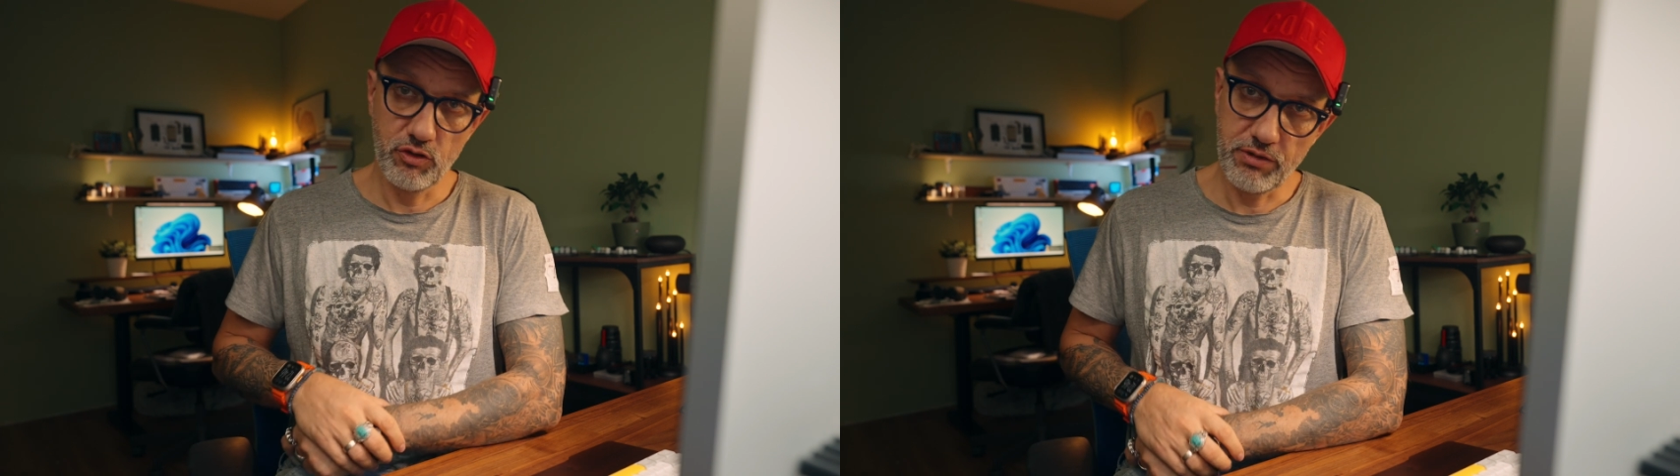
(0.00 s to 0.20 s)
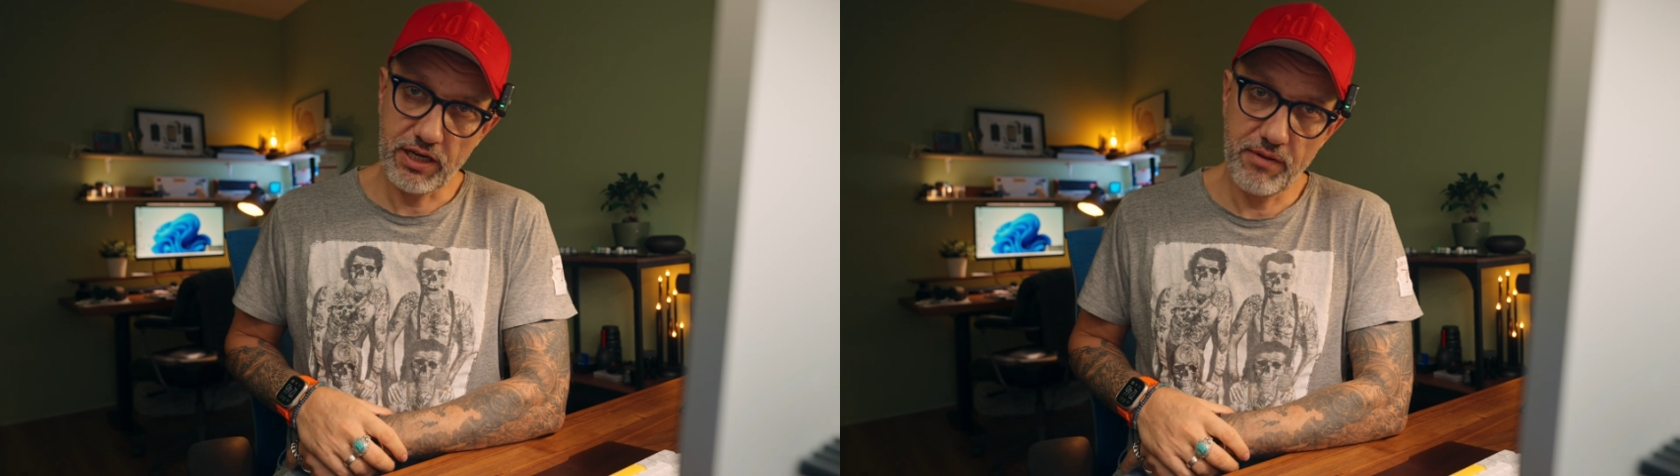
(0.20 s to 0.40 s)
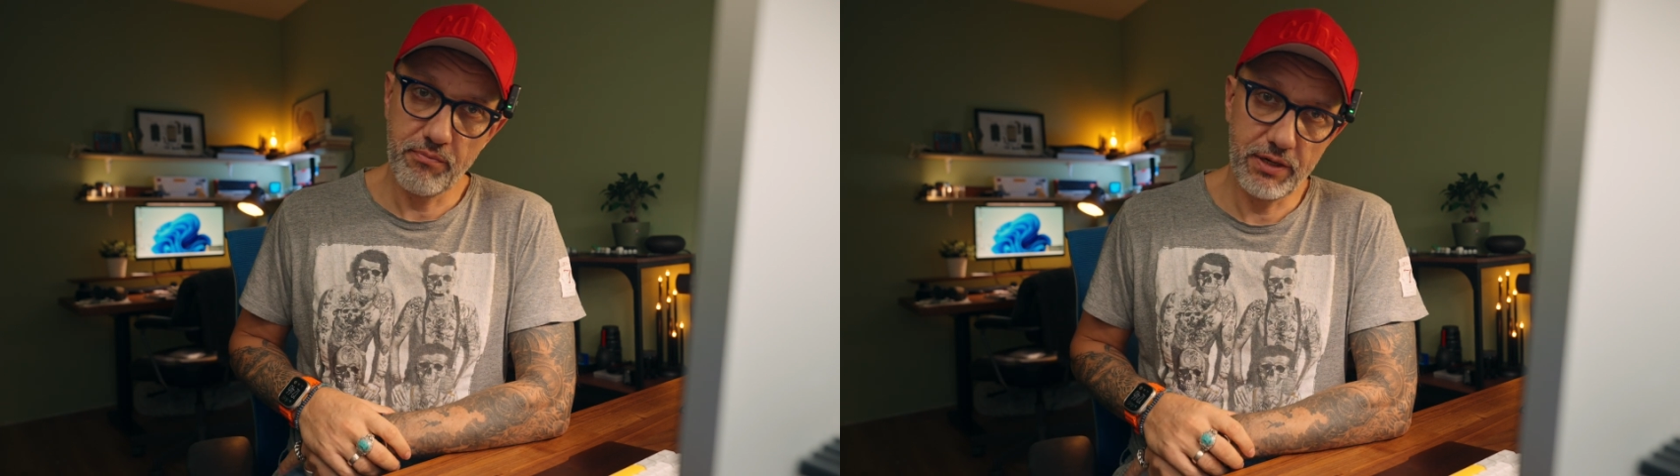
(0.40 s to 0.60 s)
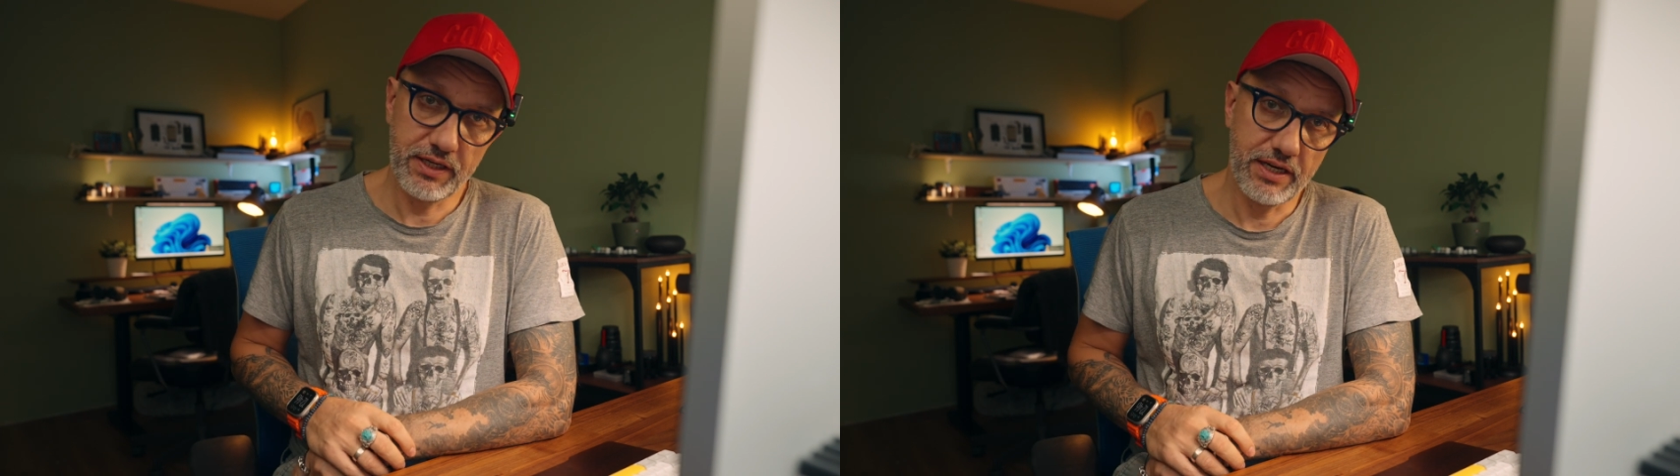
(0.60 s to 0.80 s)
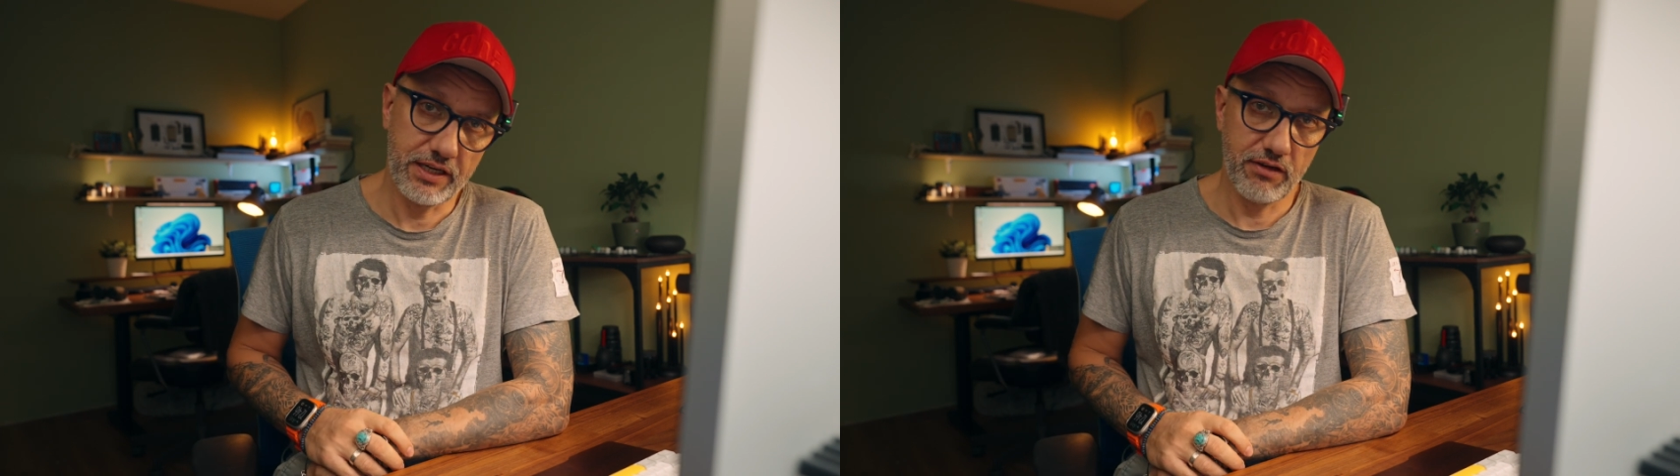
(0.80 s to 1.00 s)
to become a
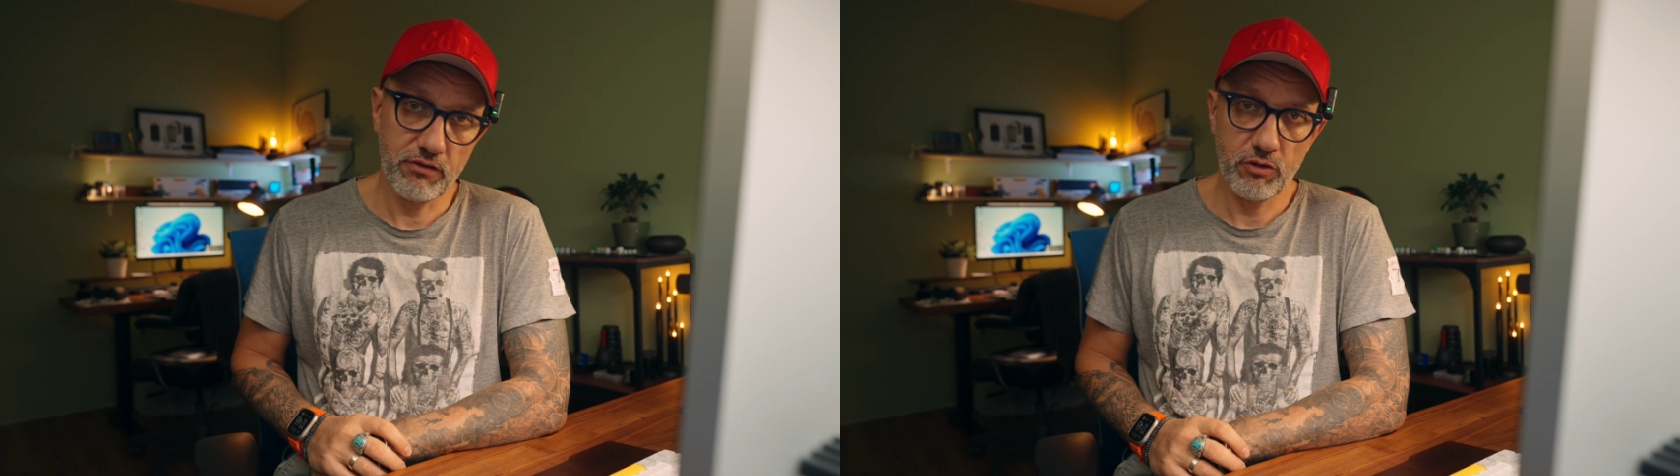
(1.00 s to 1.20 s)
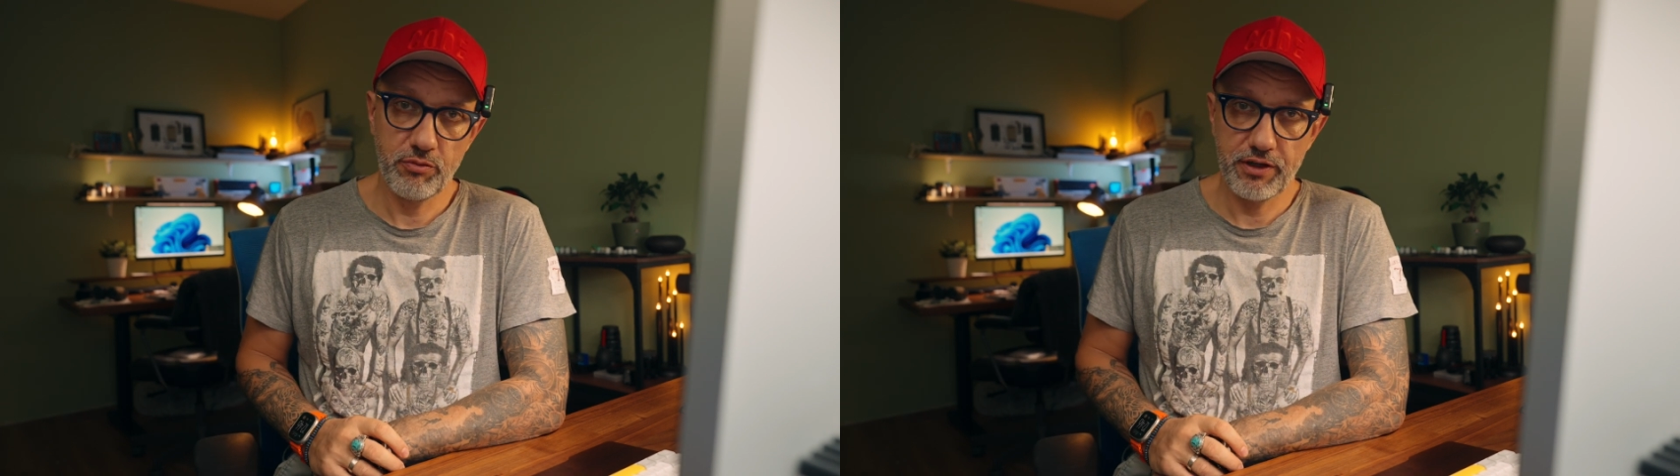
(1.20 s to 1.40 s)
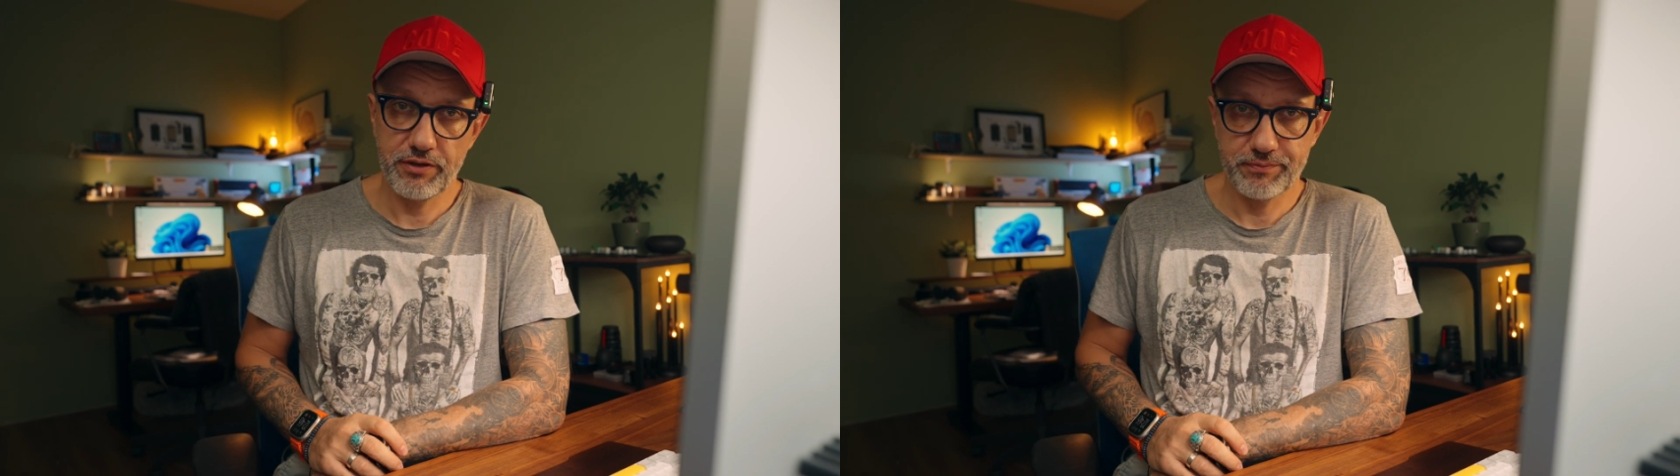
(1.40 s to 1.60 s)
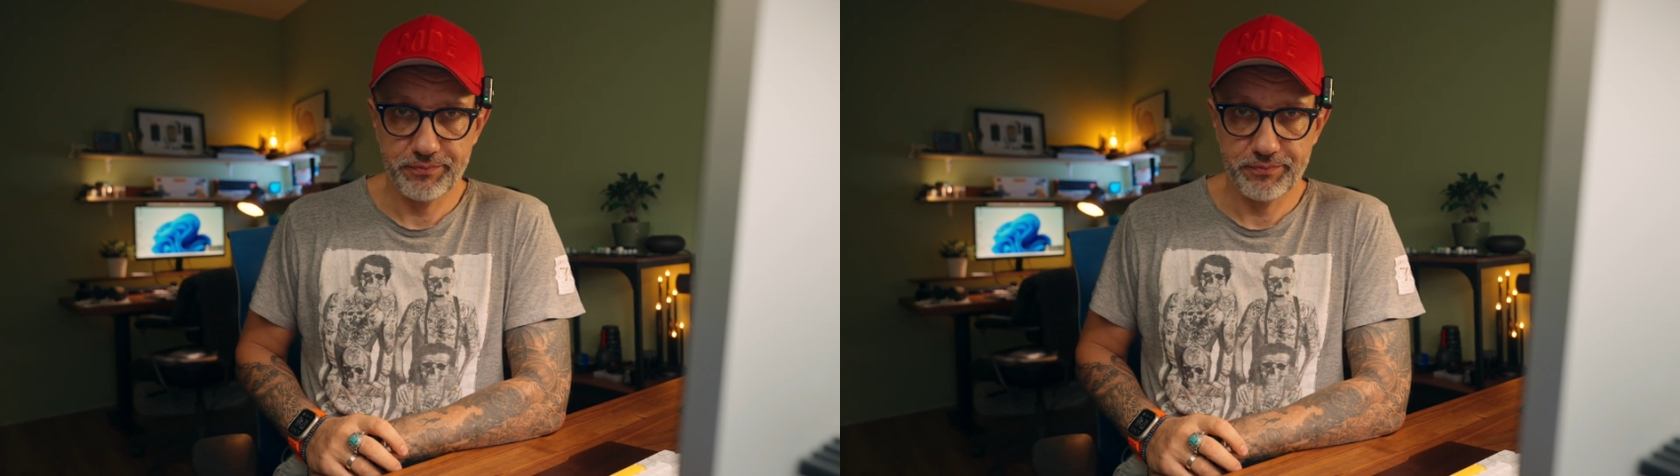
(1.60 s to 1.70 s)
better developer.